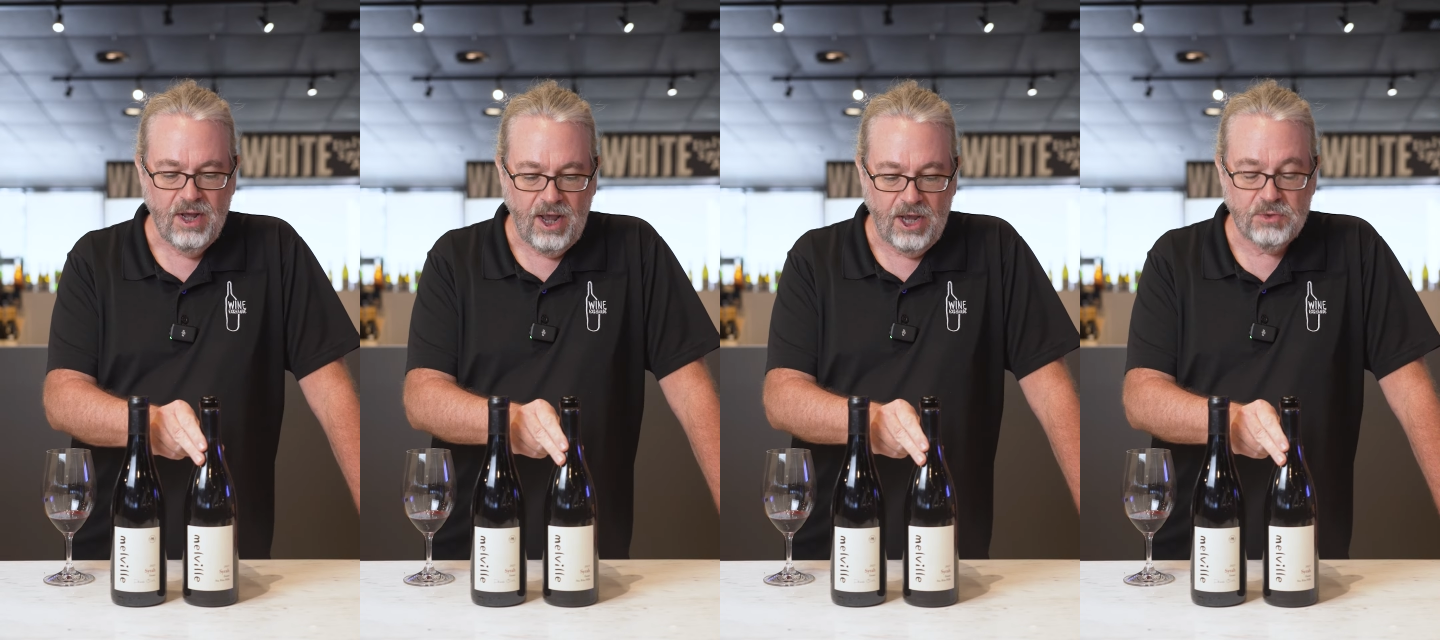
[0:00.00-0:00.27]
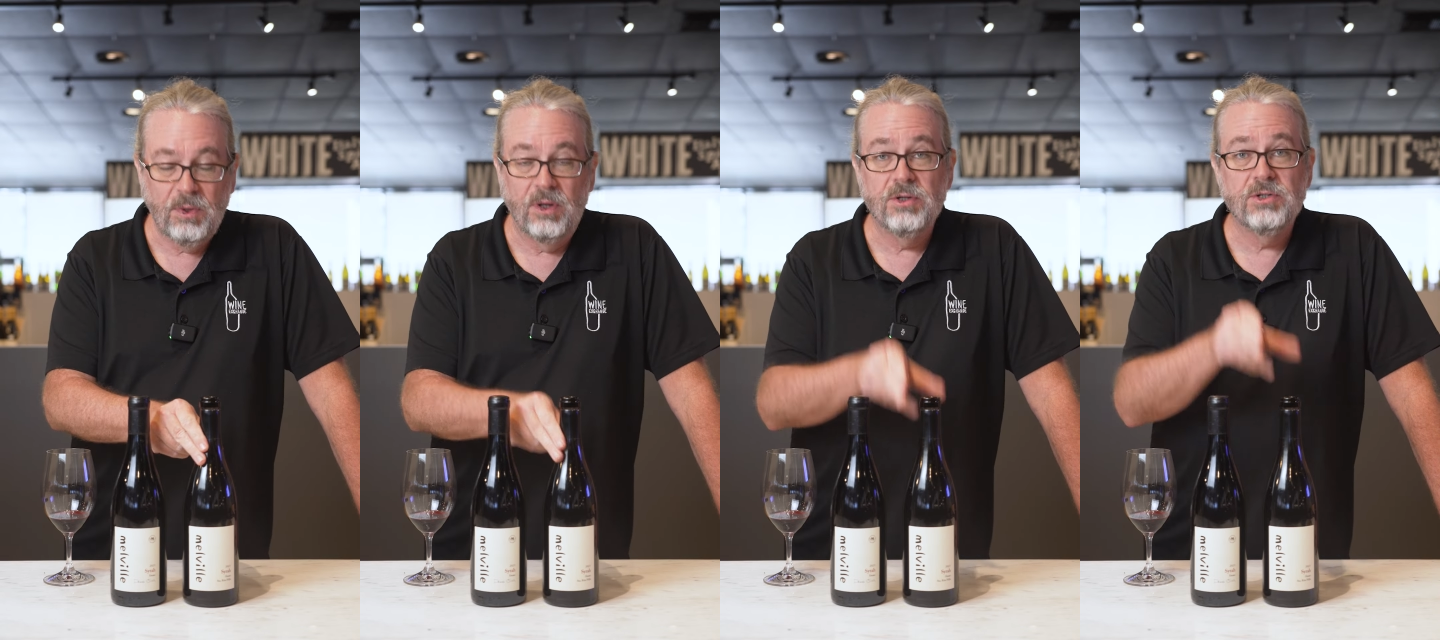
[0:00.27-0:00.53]

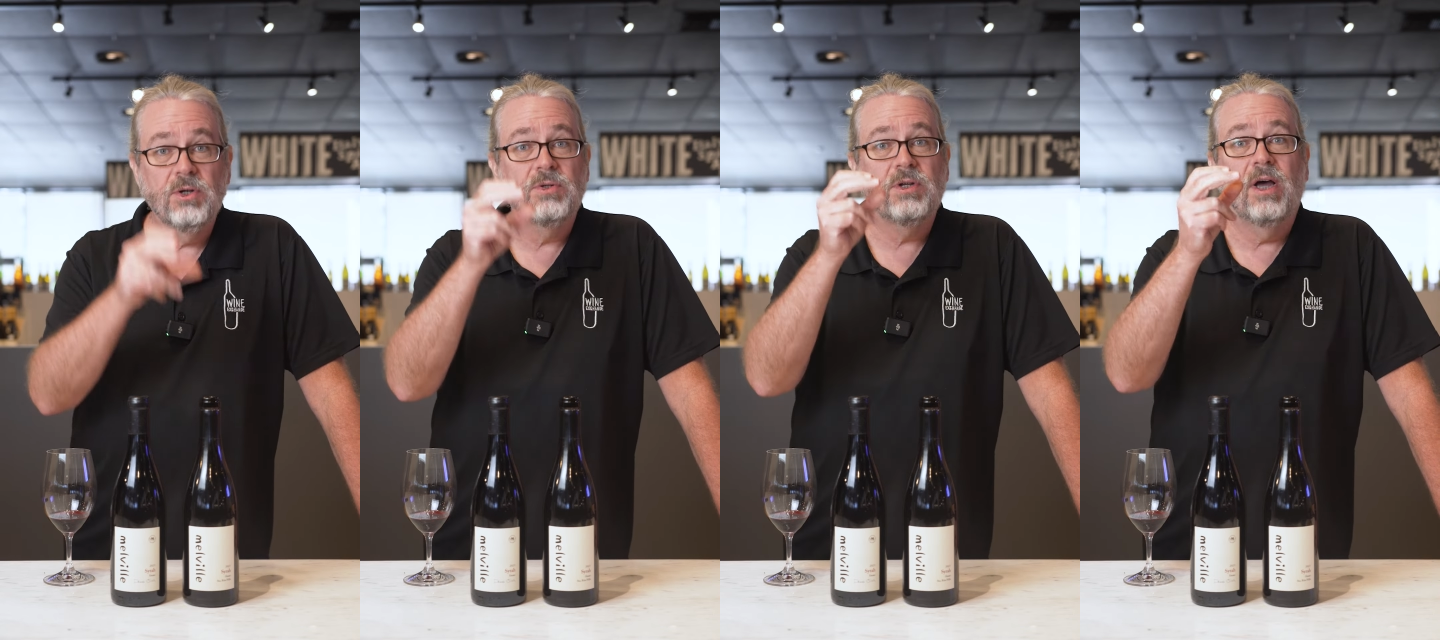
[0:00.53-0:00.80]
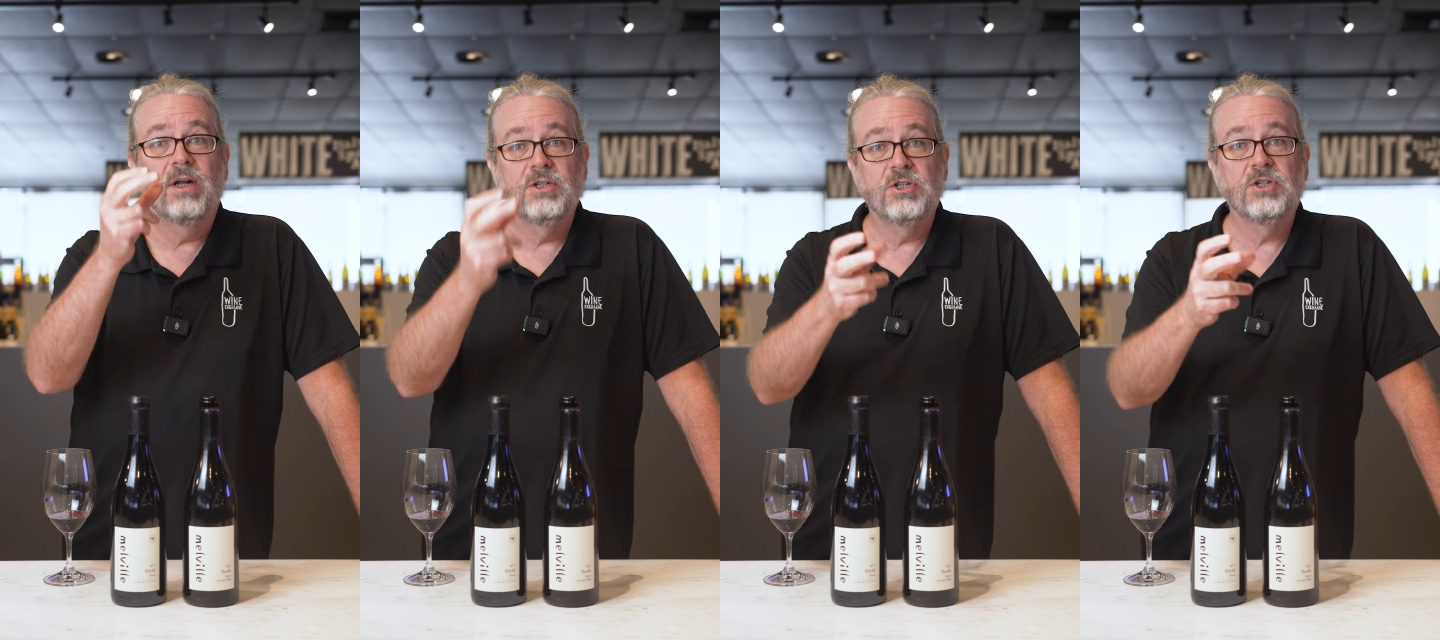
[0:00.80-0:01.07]
as well as those
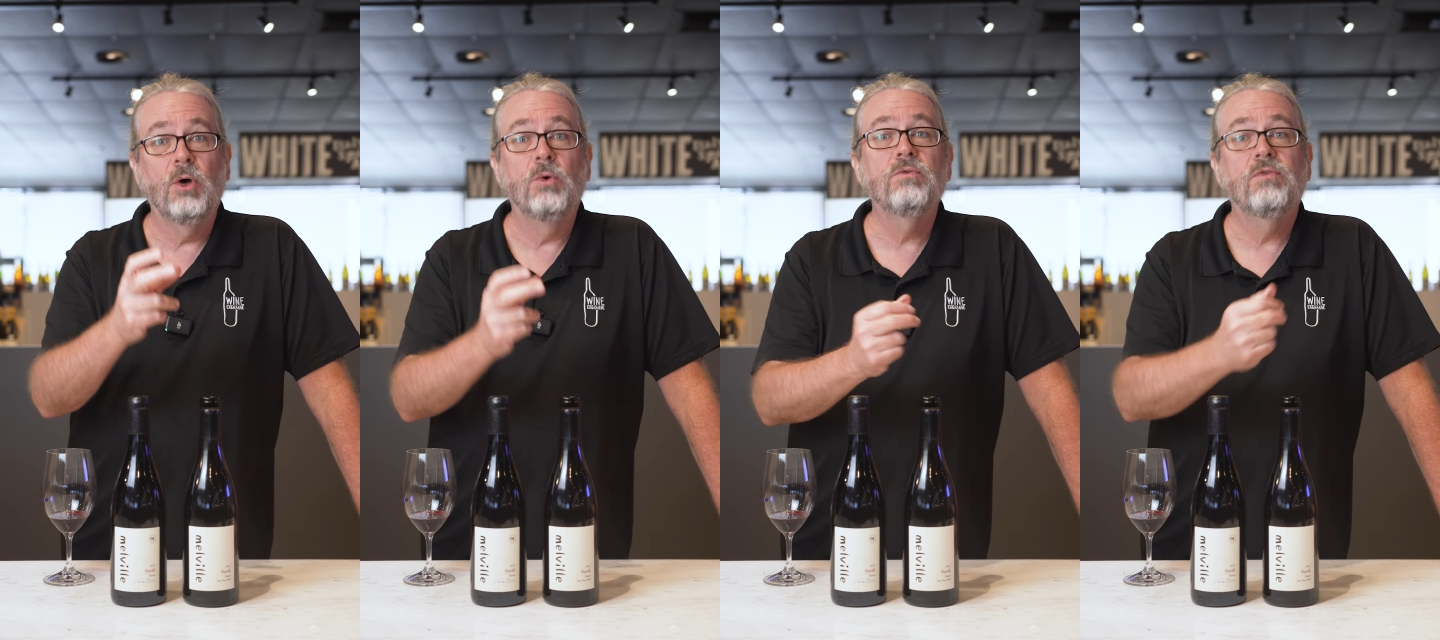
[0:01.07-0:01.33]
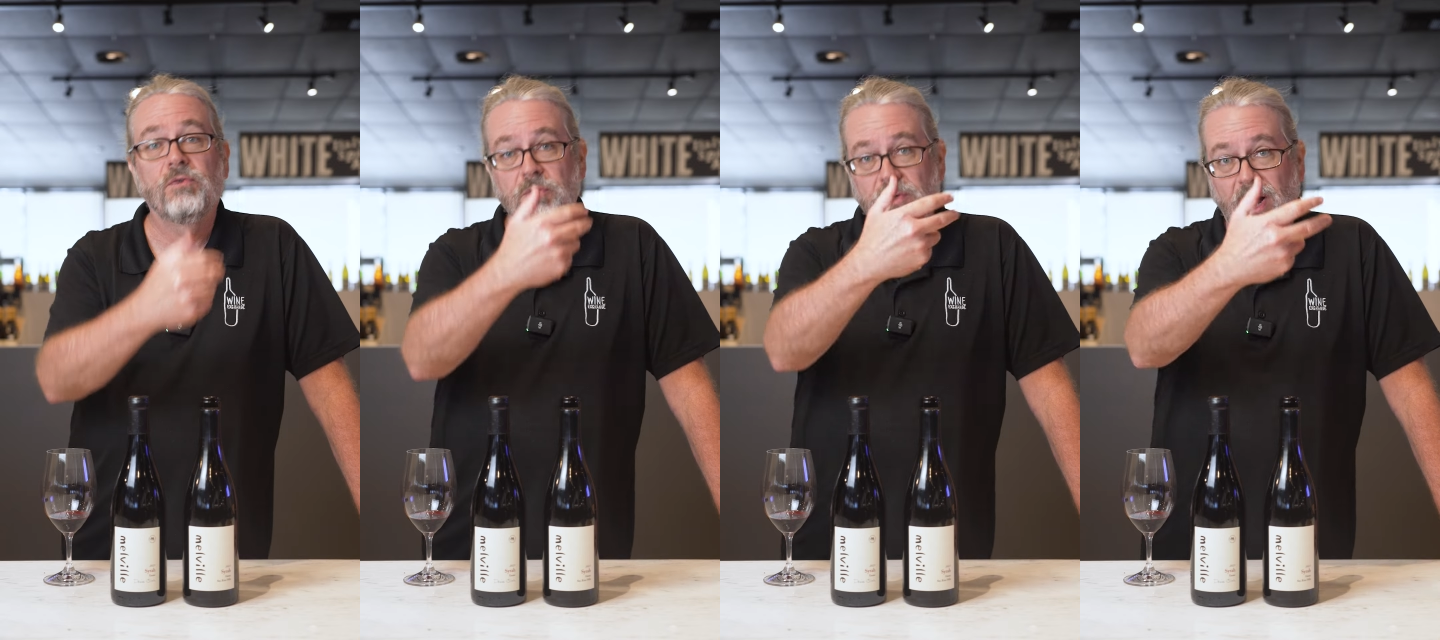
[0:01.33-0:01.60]
kind of stone
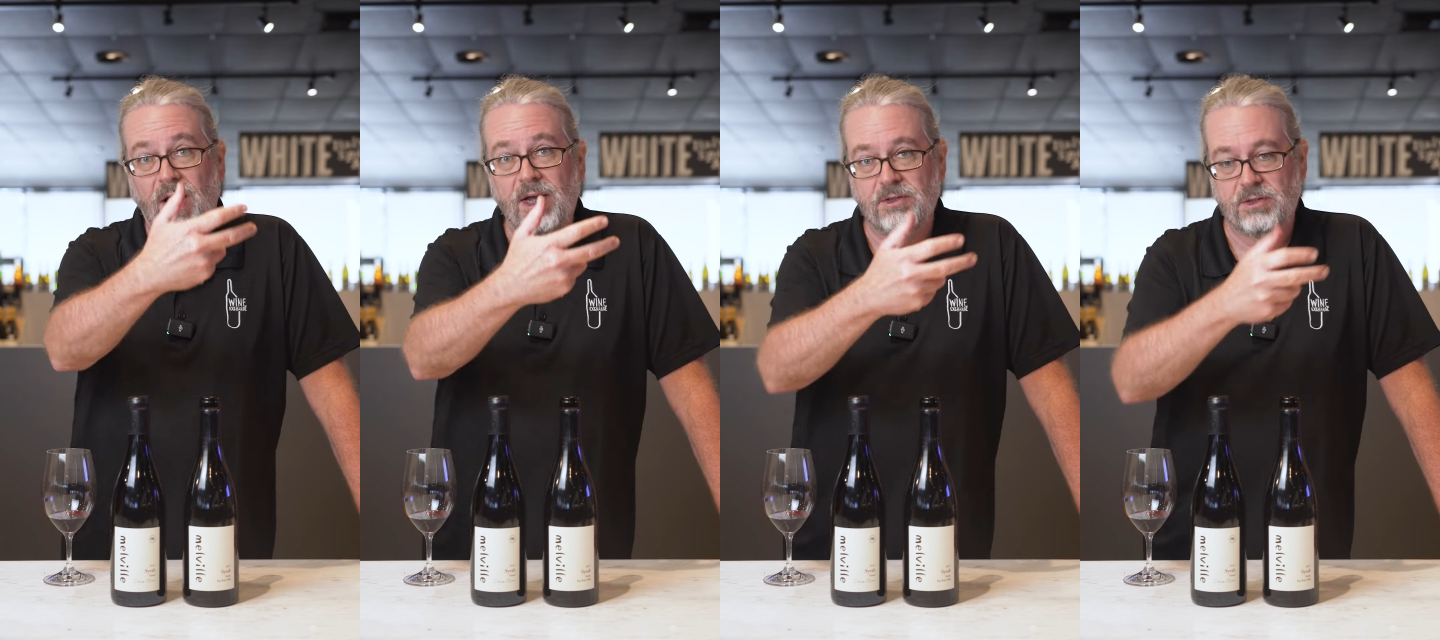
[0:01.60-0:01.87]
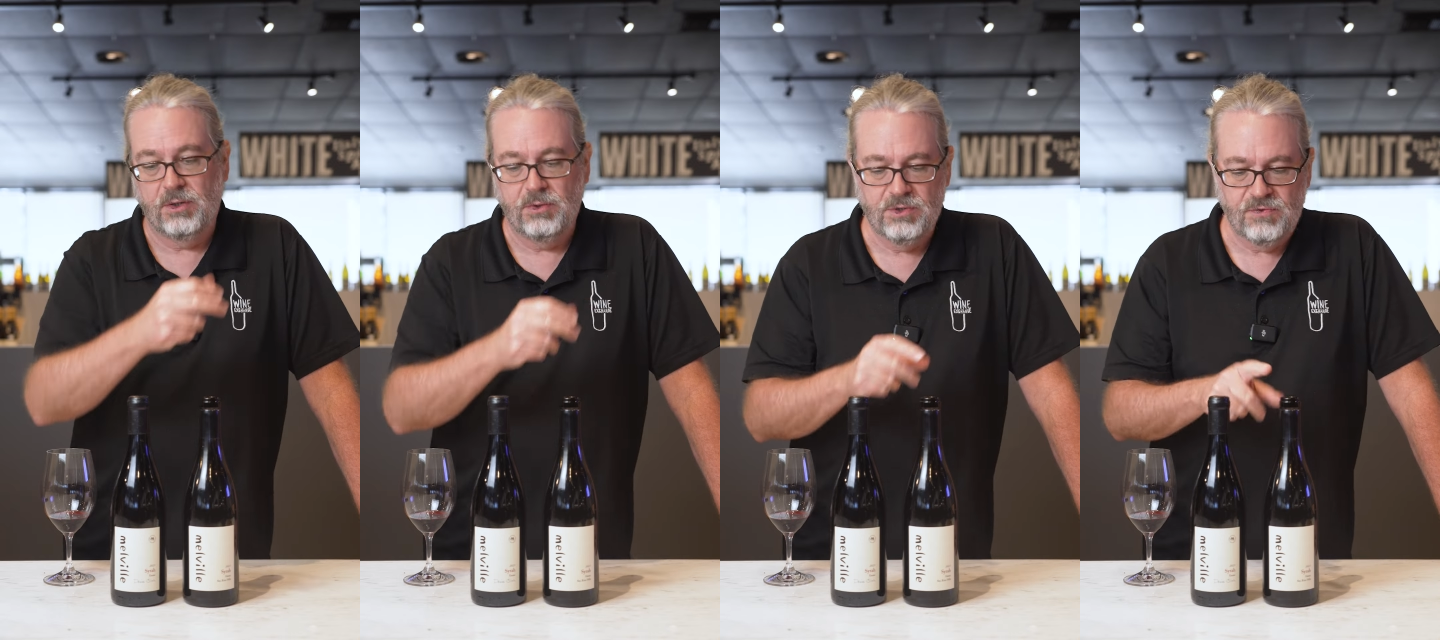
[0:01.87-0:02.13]
fruit high
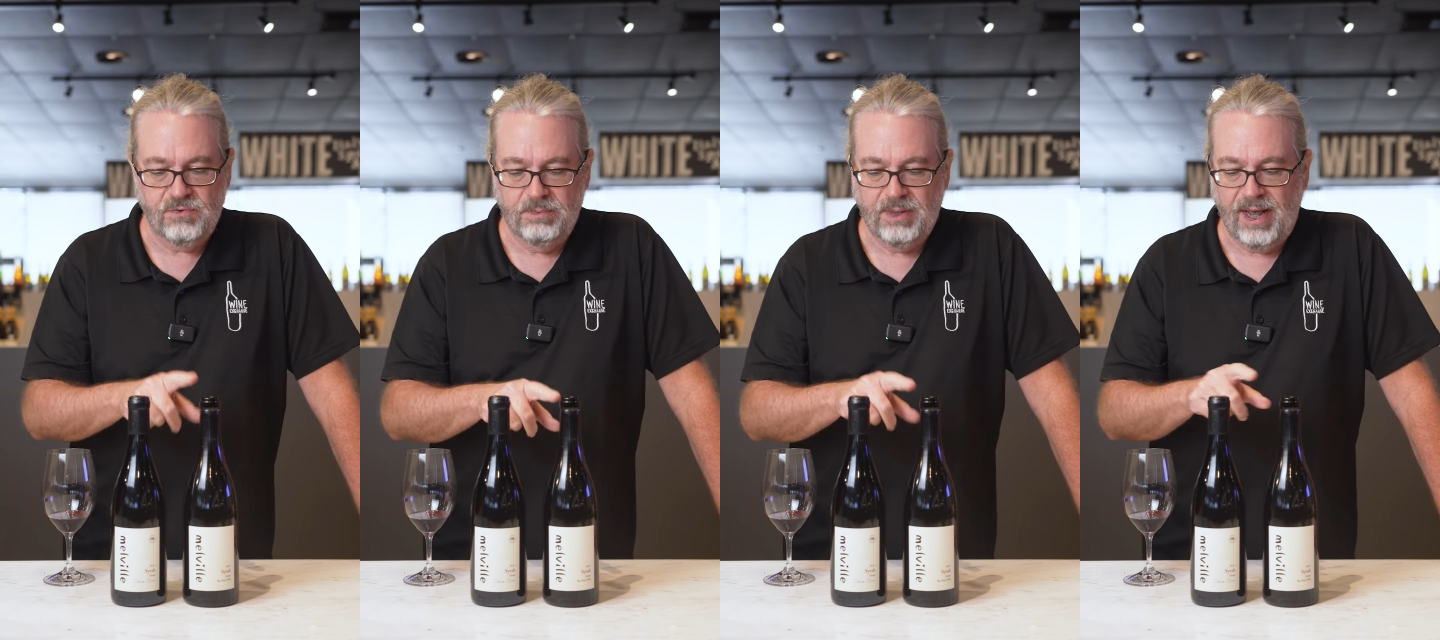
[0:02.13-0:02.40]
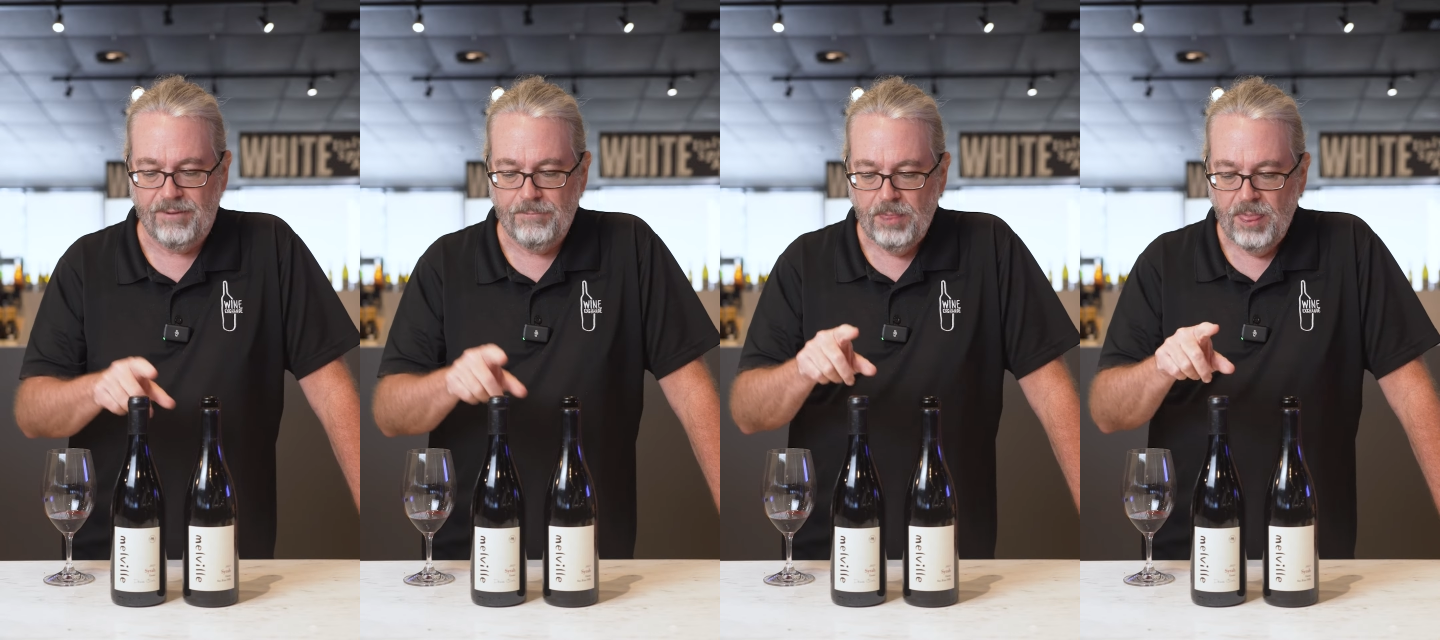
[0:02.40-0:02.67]
tones from
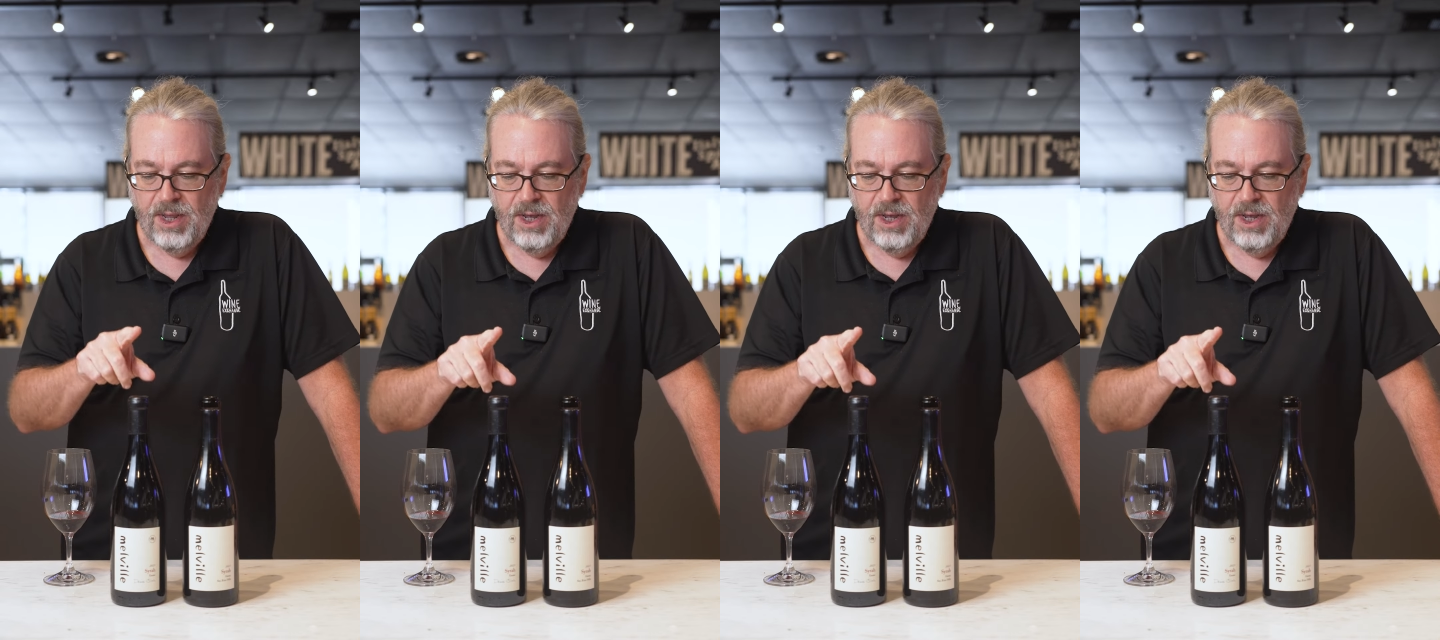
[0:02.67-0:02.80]
that.